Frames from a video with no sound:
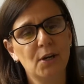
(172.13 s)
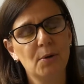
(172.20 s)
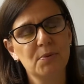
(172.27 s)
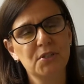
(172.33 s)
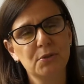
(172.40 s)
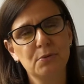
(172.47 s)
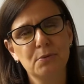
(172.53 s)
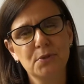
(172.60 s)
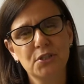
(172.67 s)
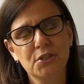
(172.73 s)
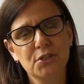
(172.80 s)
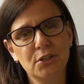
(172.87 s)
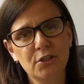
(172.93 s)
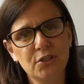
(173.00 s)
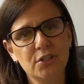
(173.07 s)
So it was
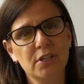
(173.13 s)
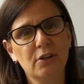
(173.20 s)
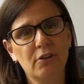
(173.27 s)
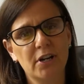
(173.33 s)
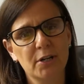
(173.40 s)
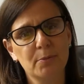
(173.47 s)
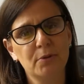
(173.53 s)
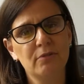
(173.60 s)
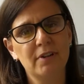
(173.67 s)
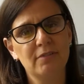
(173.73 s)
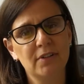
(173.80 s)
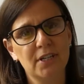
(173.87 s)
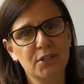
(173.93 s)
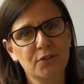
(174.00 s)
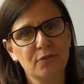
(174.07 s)
such an incredible
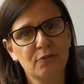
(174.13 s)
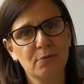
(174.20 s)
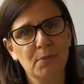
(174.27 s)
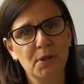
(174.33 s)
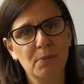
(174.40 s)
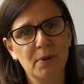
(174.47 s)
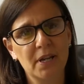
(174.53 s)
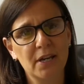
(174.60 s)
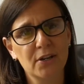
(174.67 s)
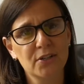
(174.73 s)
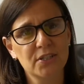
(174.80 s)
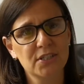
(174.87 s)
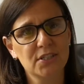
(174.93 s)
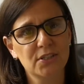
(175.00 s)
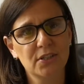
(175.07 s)
revelation for me when I
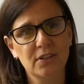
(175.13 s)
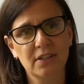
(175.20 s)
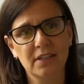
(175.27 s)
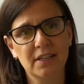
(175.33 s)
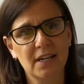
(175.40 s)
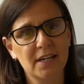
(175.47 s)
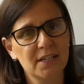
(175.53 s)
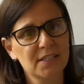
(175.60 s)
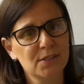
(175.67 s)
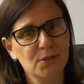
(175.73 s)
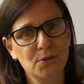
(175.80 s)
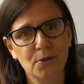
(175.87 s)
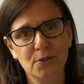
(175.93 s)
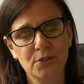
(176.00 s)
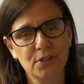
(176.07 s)
understood that that's
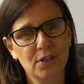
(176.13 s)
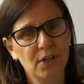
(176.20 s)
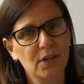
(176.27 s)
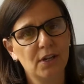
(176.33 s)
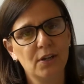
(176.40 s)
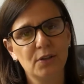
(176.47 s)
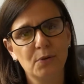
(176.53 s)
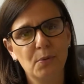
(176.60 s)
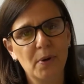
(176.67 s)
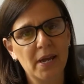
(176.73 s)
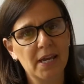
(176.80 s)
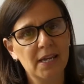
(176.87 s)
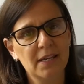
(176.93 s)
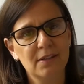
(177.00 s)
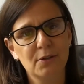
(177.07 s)
not the
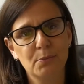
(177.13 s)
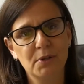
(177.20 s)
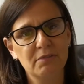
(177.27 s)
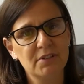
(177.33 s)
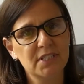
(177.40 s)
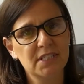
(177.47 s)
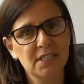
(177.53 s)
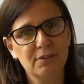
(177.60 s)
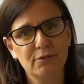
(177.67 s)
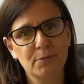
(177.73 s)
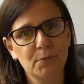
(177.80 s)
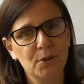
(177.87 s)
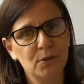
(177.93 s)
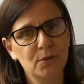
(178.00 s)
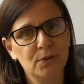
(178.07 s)
way that we receive from
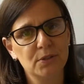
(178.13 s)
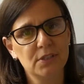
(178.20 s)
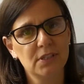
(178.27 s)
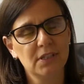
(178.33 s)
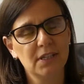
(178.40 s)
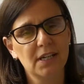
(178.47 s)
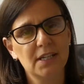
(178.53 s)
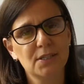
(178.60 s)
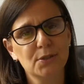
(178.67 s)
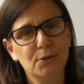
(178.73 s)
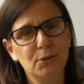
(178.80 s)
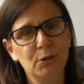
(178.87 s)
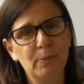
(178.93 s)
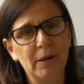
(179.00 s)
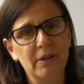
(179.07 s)
the Lord. It's
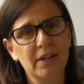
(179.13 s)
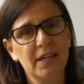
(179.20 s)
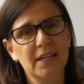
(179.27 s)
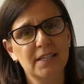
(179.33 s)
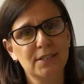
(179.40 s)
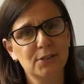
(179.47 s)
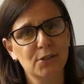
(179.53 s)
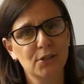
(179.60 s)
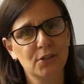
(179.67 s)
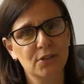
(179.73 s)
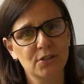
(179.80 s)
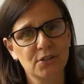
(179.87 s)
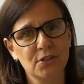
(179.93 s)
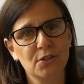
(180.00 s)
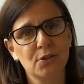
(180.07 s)
all about His
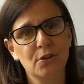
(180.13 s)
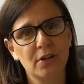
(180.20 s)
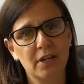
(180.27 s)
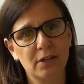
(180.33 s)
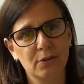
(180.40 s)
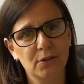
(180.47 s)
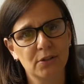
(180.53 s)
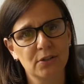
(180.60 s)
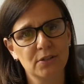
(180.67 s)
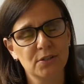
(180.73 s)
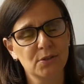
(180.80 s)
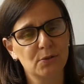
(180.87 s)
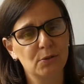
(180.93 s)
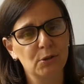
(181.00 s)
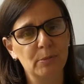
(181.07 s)
goodness, not our goodness, all